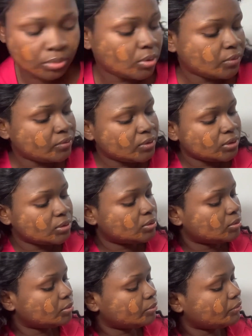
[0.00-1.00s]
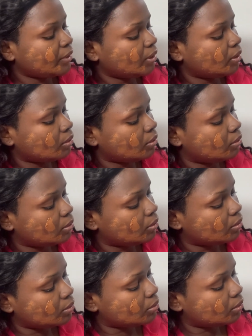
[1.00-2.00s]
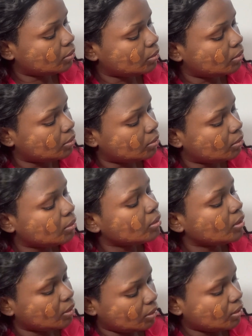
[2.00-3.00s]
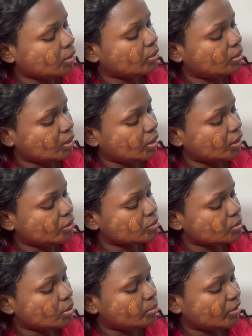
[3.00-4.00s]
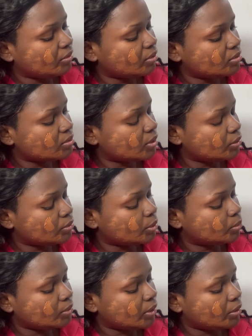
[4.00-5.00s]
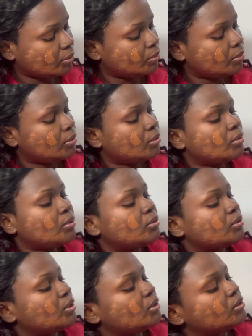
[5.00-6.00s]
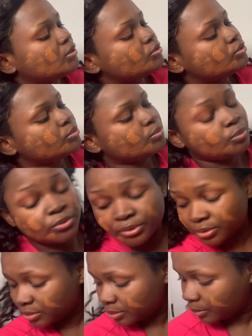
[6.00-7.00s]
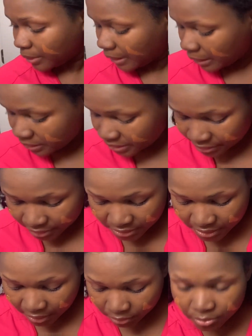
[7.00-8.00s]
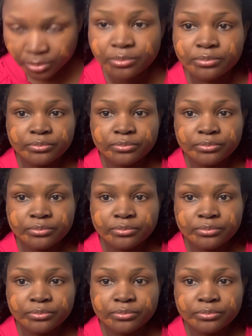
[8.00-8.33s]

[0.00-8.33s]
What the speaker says: of this right here. Yeah, I think I just got my skin tone now. Yeah, this should work, so I gotta take this out.